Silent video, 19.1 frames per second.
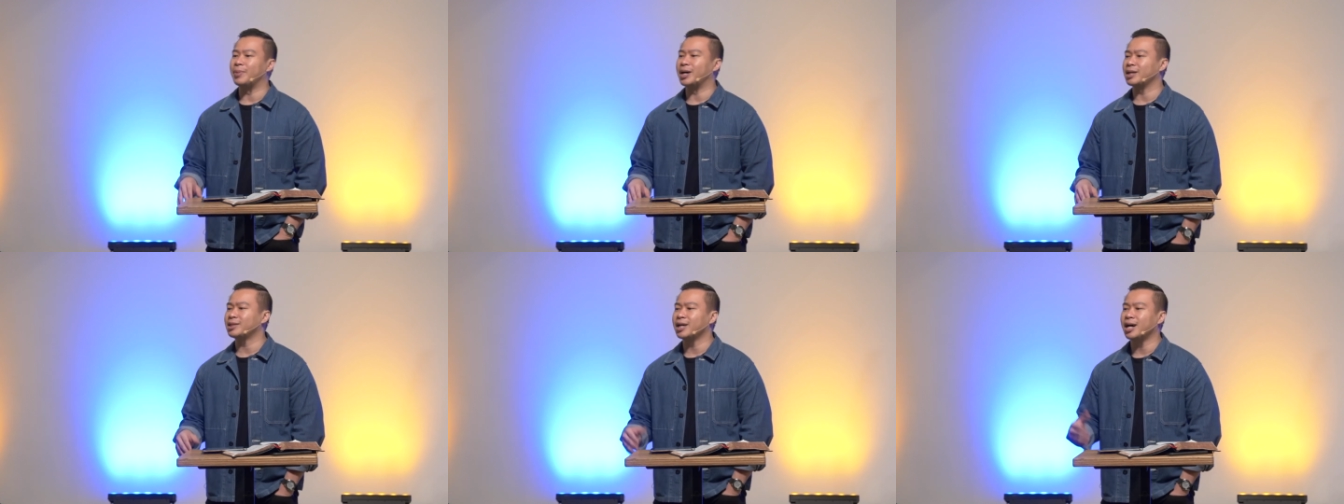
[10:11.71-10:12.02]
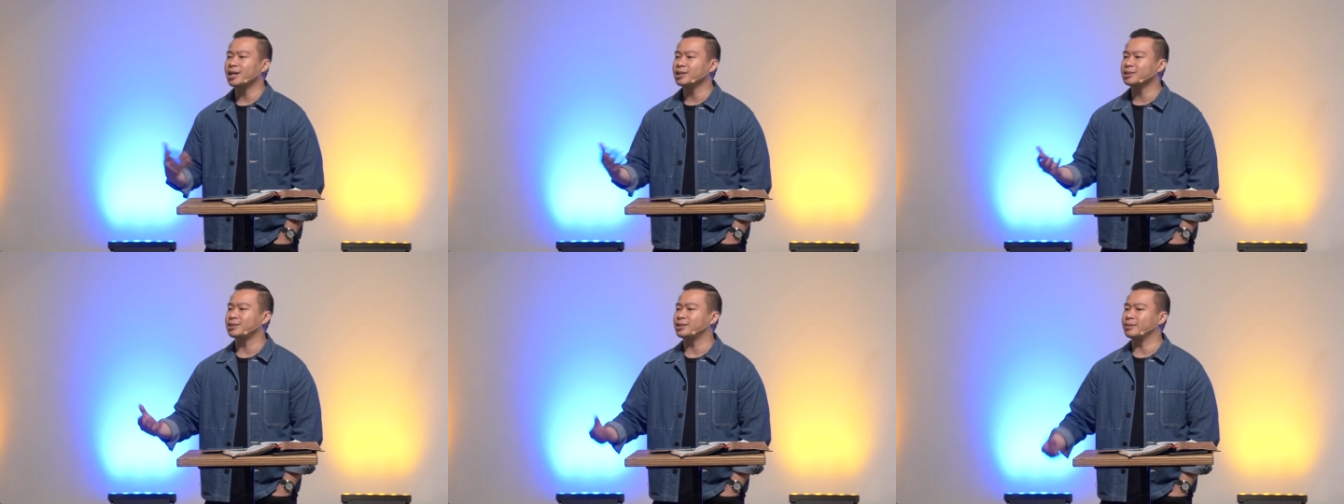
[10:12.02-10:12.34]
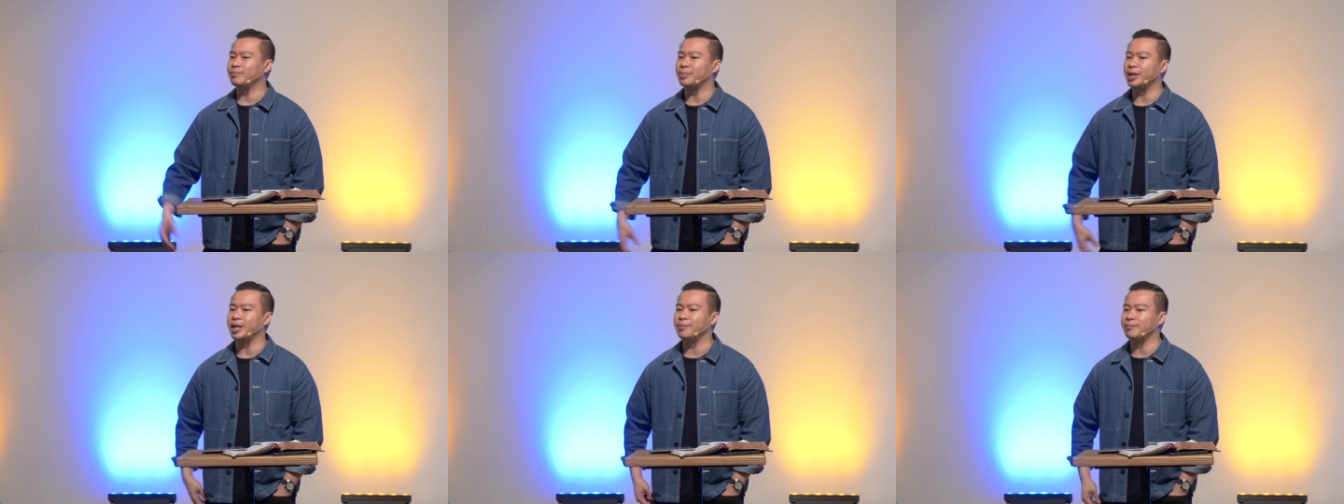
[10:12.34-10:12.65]
but tongues
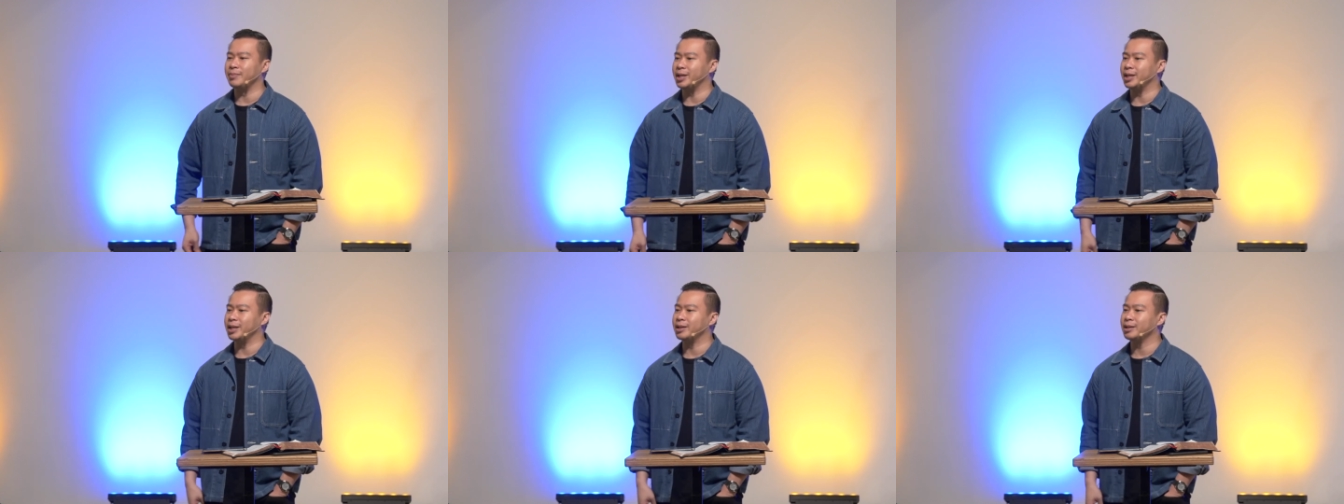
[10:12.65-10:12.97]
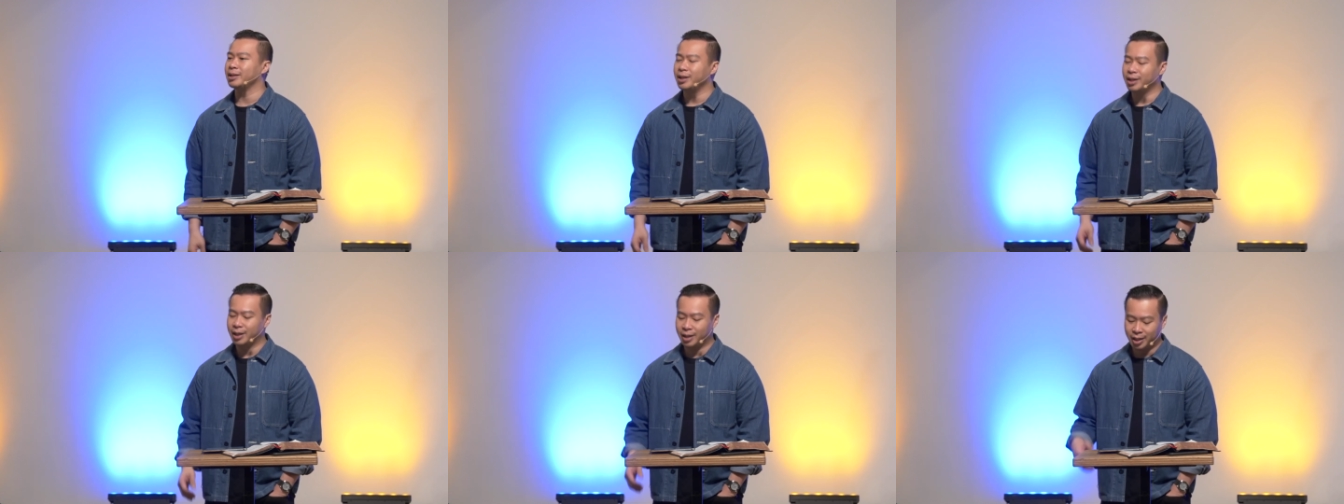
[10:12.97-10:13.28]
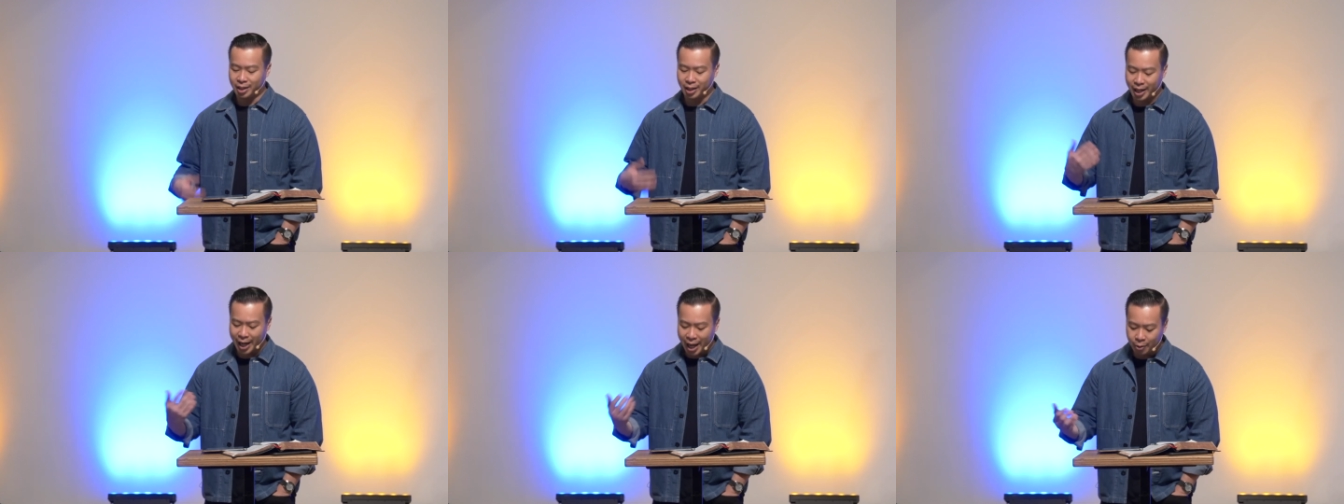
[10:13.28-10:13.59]
simply mean
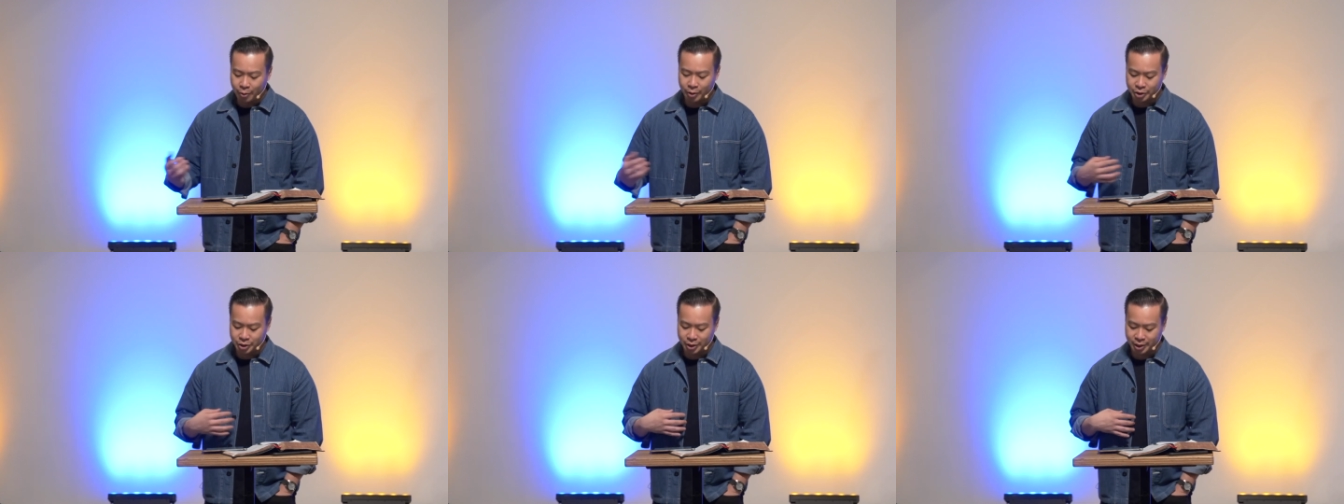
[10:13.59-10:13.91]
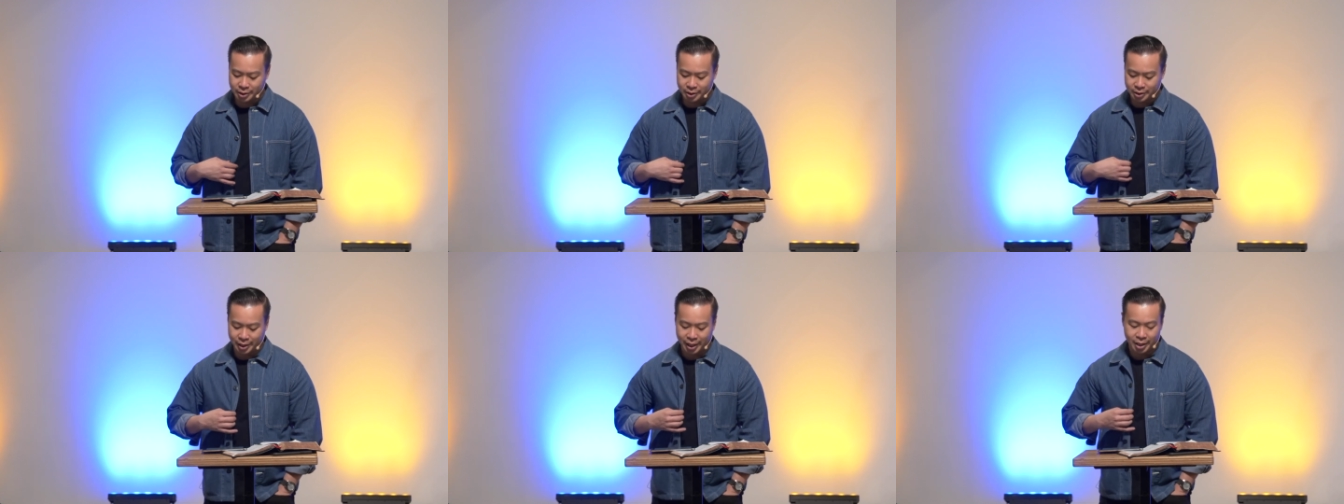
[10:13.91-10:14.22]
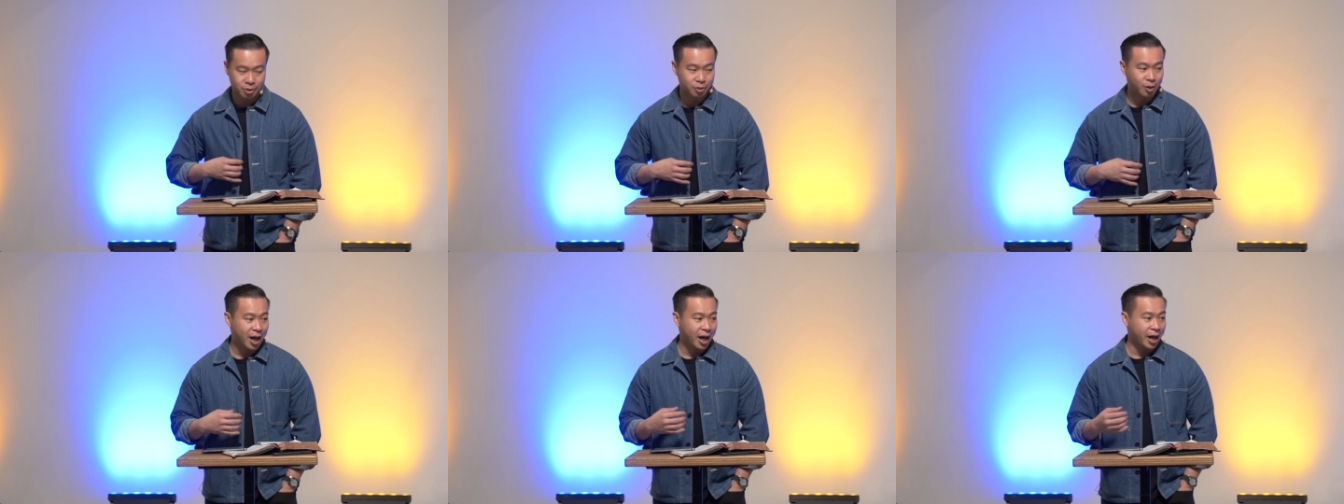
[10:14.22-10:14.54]
languages.
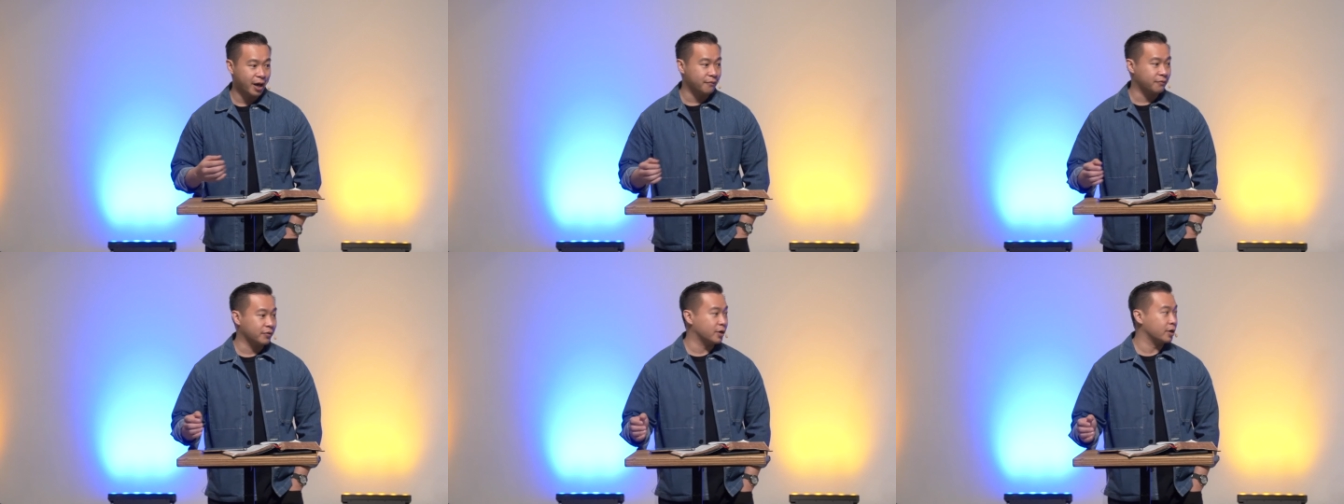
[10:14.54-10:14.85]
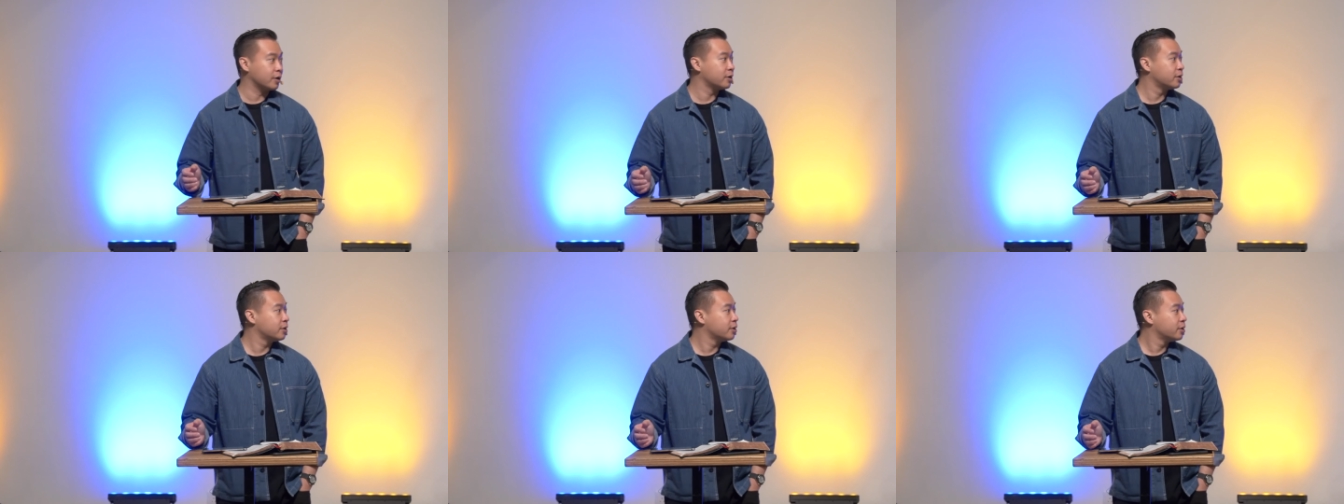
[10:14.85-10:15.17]
And so I have a